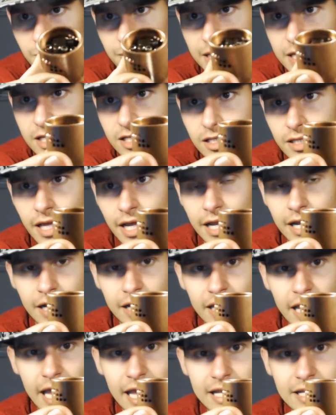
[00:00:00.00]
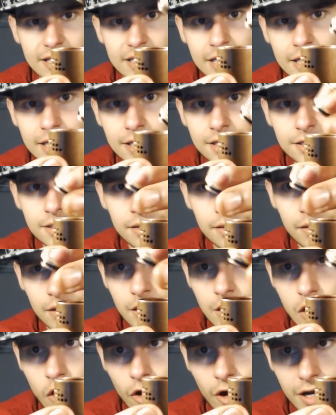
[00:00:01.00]
piece that encases
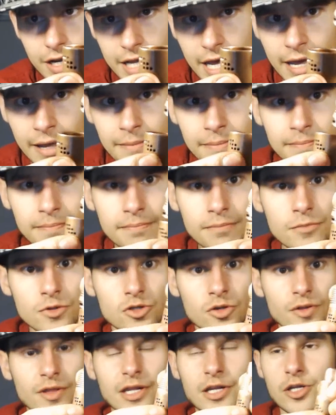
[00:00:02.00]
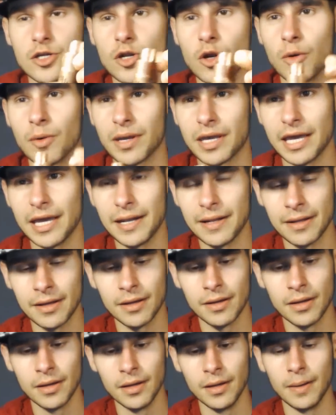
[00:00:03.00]
the RDA, so then you don't get
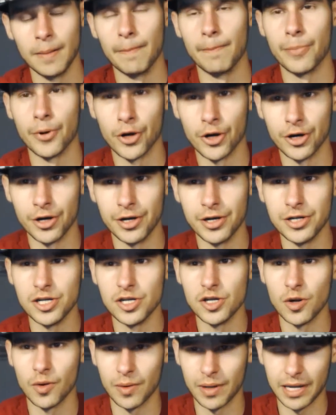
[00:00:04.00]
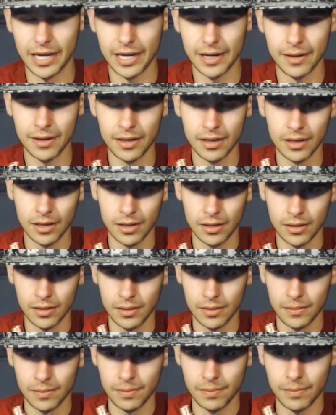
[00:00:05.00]
burned, you don't get
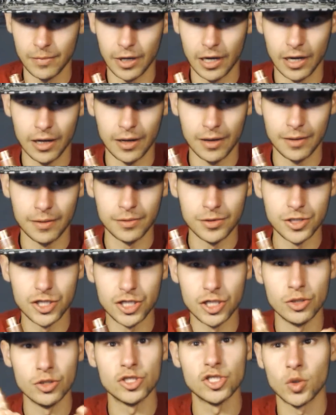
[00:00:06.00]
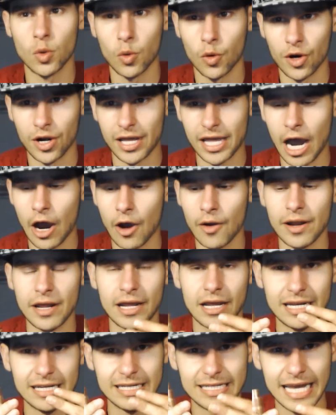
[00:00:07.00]
juice squirting out.
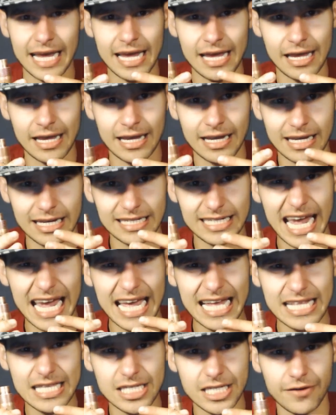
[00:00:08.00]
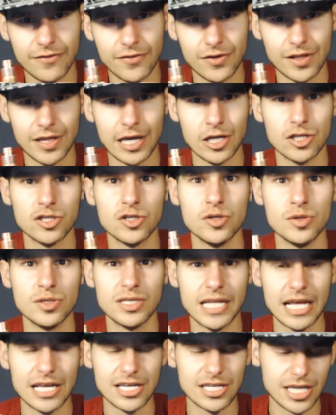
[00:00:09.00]
It contains everything, so you
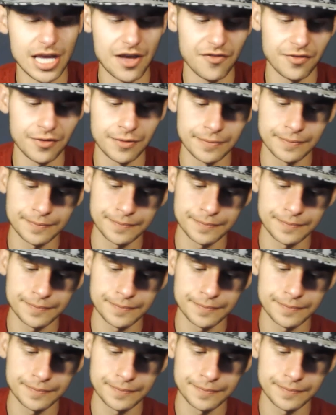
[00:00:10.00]
stay safe.